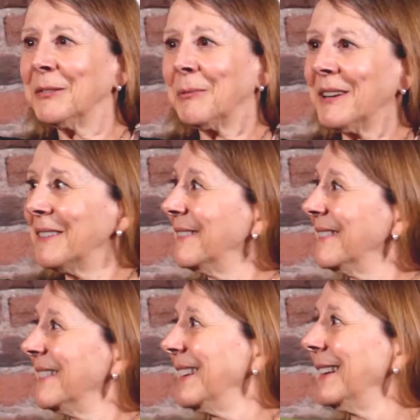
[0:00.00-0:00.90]
to write,
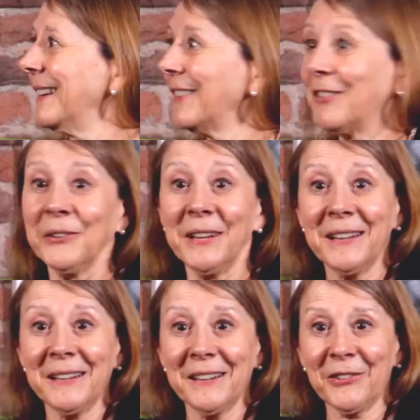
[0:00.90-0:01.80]
and so they
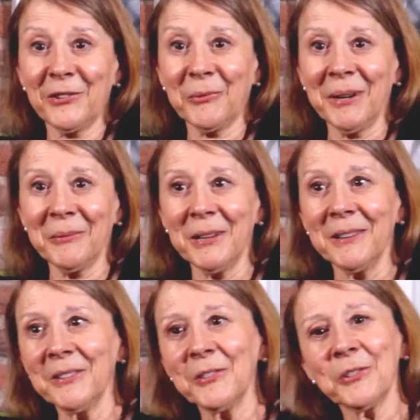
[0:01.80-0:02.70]
get answers right away.
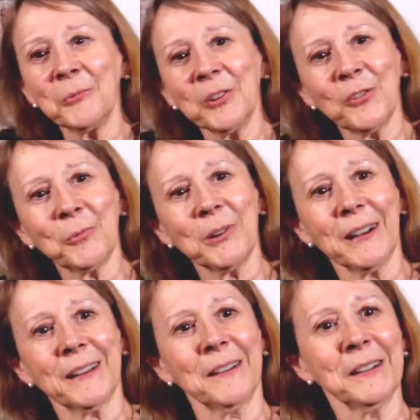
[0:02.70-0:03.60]
Then they're the ones where
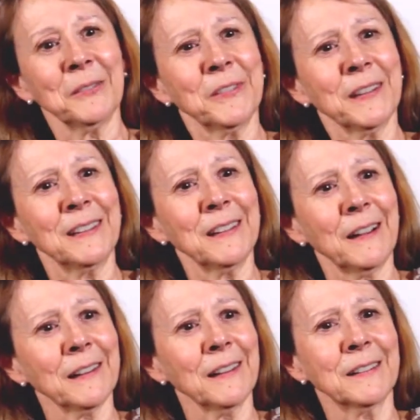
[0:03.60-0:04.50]
I kind of think,
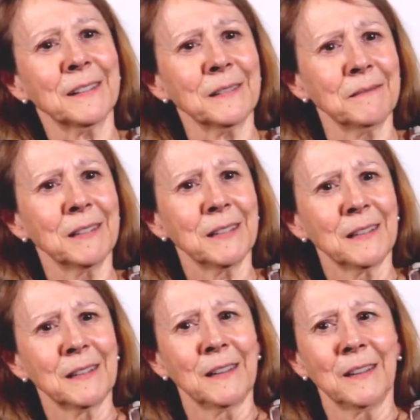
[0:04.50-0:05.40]
yeah, I'd like to
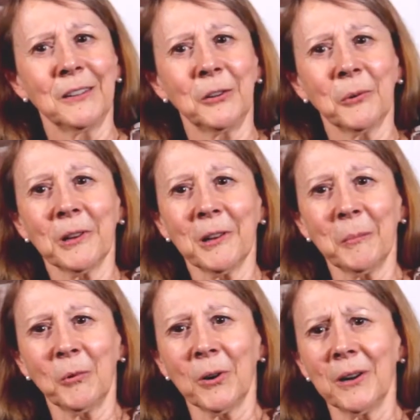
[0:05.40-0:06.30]
know a little
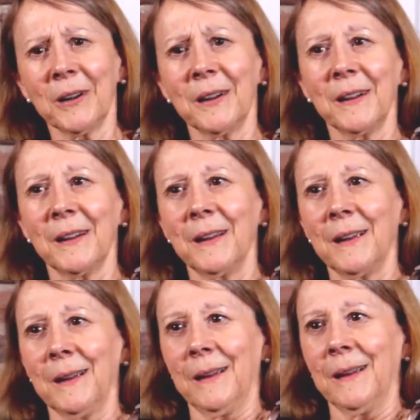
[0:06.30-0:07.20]
more.
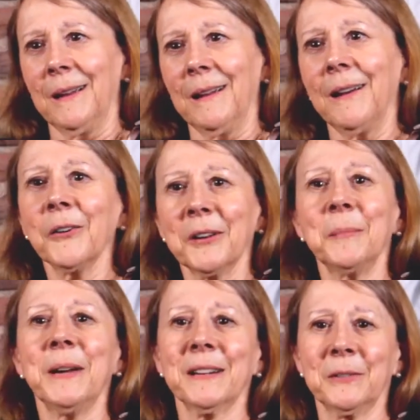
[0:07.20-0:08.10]
I'll
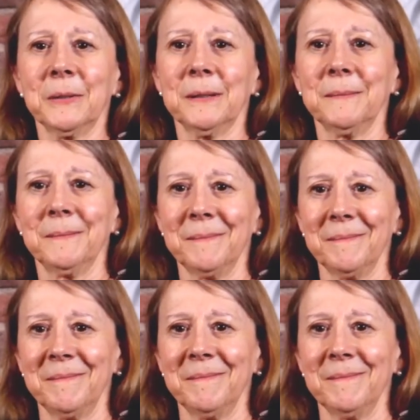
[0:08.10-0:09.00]
come back to it.
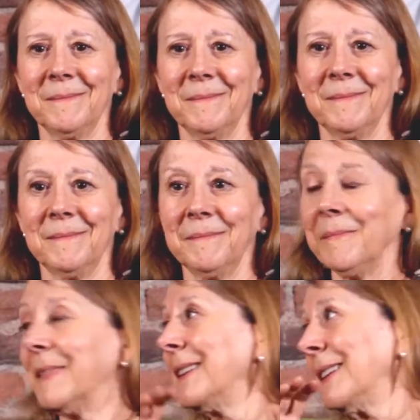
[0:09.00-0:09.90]

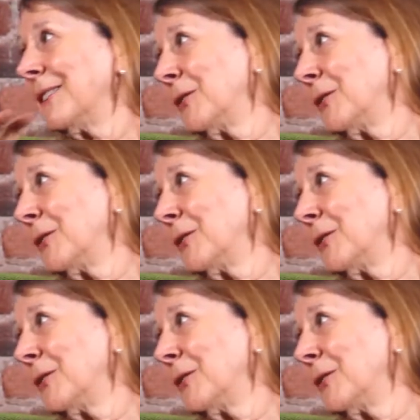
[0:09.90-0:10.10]
And then